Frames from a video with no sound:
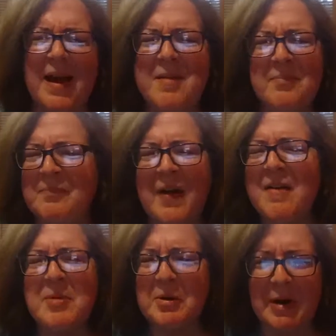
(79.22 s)

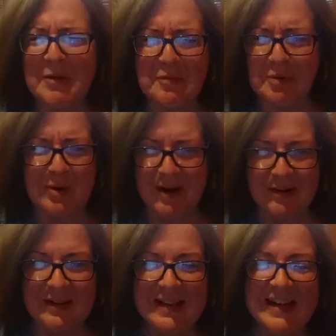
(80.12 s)
I've been around for a
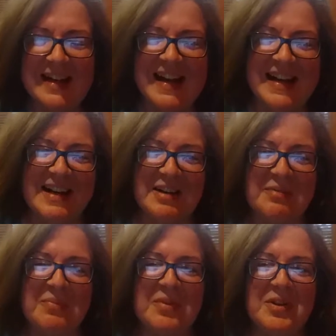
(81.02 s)
while.
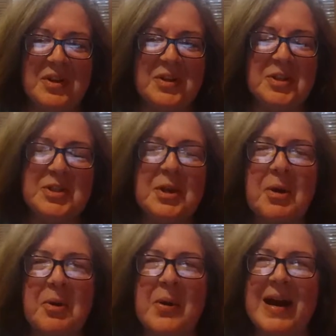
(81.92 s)

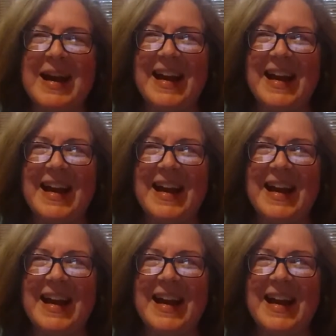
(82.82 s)
So